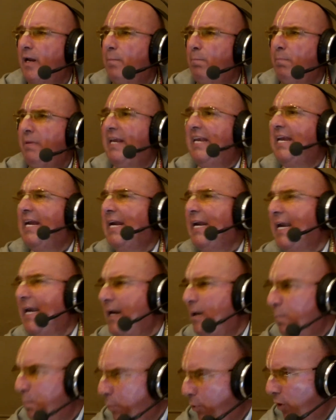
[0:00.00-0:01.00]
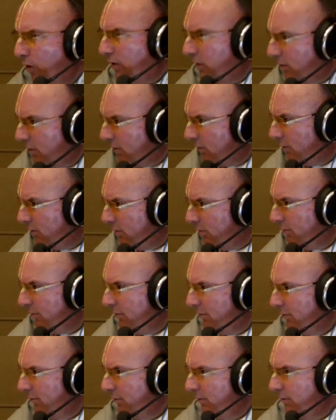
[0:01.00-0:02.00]
beginning book.
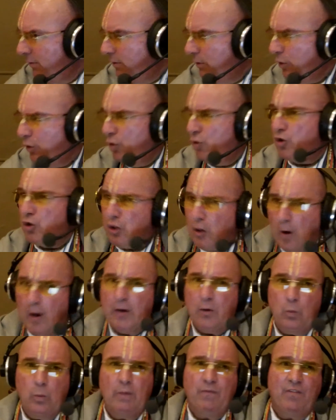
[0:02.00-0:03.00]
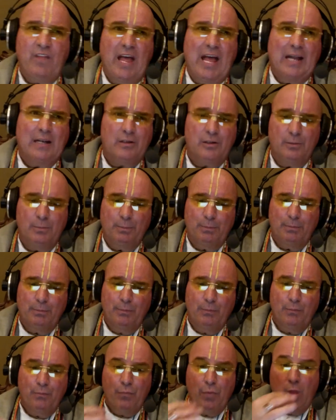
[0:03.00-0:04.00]
You start with that.
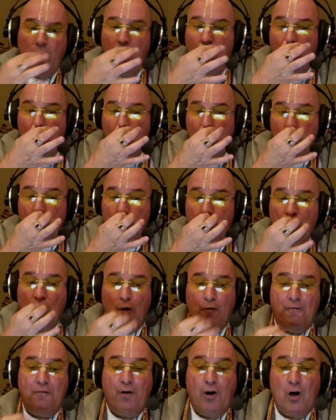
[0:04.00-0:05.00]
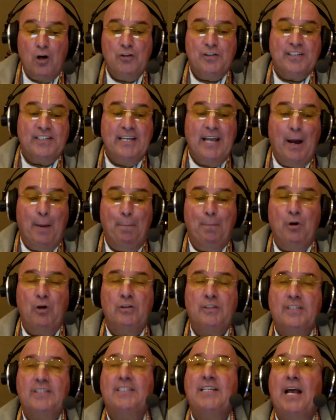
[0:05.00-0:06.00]
So verse number
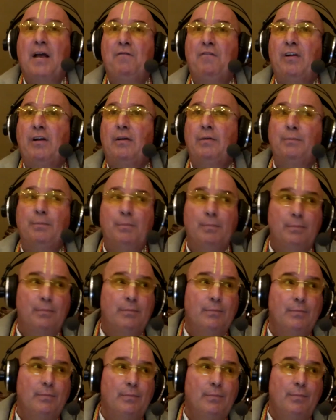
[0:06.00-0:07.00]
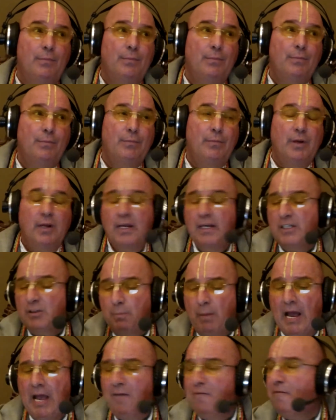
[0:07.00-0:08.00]
7 is
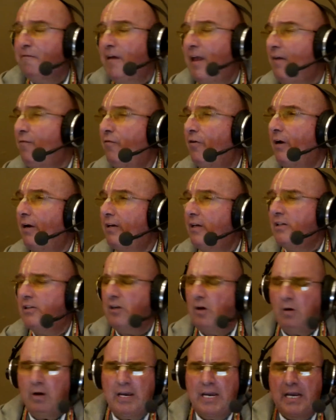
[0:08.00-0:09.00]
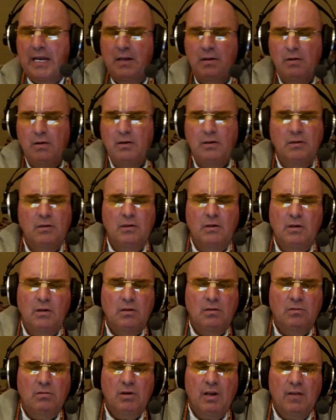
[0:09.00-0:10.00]
my favorite. There's only,
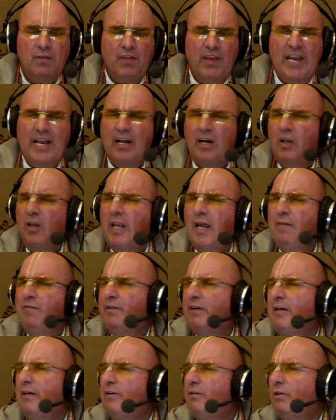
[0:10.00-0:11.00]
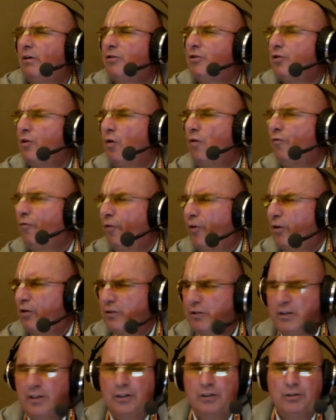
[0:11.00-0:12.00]
I think, 11 or so
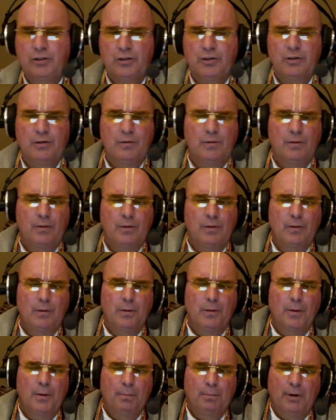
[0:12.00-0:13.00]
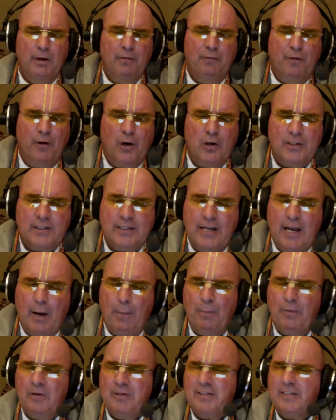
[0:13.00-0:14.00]
verses. But verse
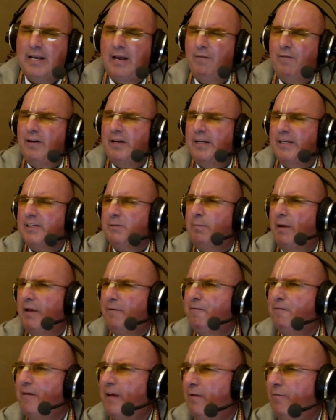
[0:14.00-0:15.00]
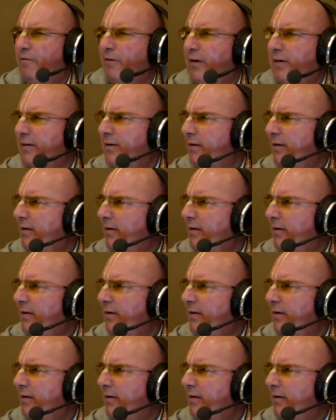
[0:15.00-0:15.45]
number 7 is my favorite.